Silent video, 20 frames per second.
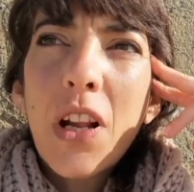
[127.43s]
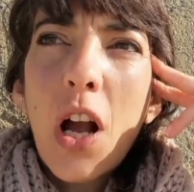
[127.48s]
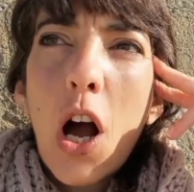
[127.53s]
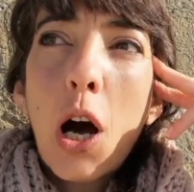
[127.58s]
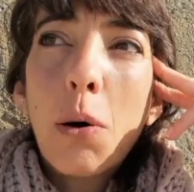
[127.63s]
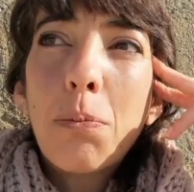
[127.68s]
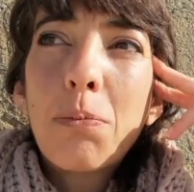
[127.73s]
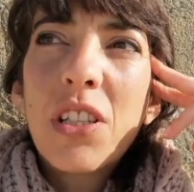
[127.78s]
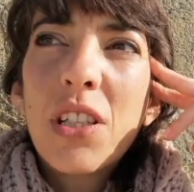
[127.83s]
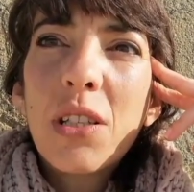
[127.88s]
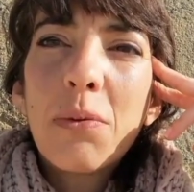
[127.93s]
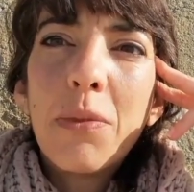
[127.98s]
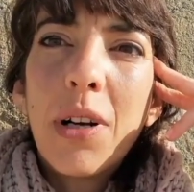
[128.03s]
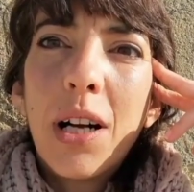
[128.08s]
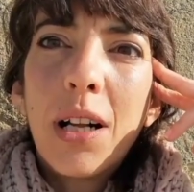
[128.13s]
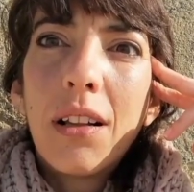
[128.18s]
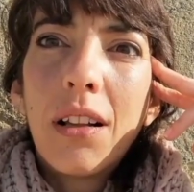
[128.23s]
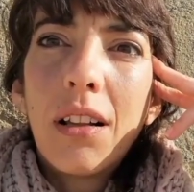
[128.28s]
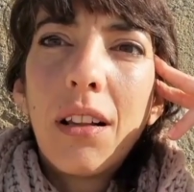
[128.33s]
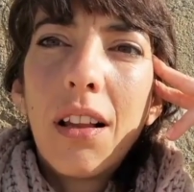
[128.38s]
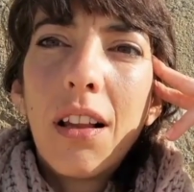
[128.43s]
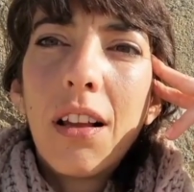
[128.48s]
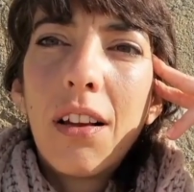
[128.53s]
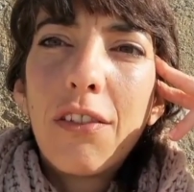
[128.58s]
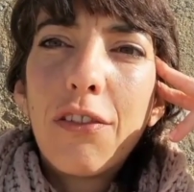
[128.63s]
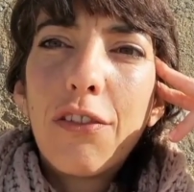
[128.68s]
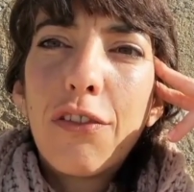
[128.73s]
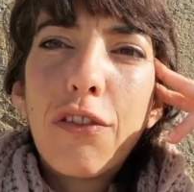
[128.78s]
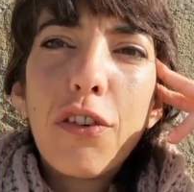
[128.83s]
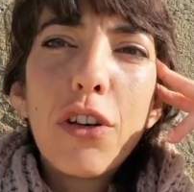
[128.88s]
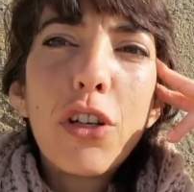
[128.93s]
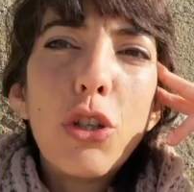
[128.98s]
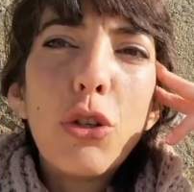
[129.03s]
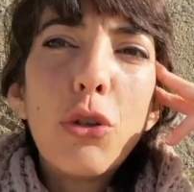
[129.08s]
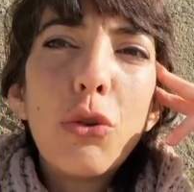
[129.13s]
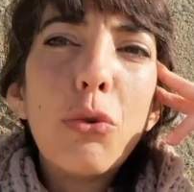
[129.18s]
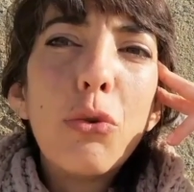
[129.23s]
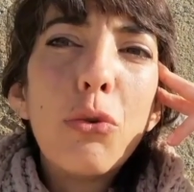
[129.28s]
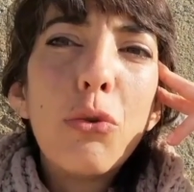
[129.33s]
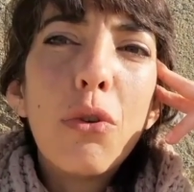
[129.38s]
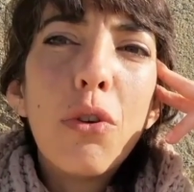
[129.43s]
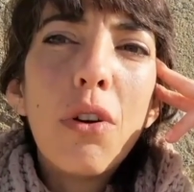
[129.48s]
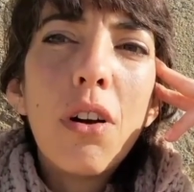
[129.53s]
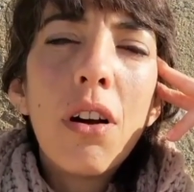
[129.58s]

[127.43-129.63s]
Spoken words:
optimal for you,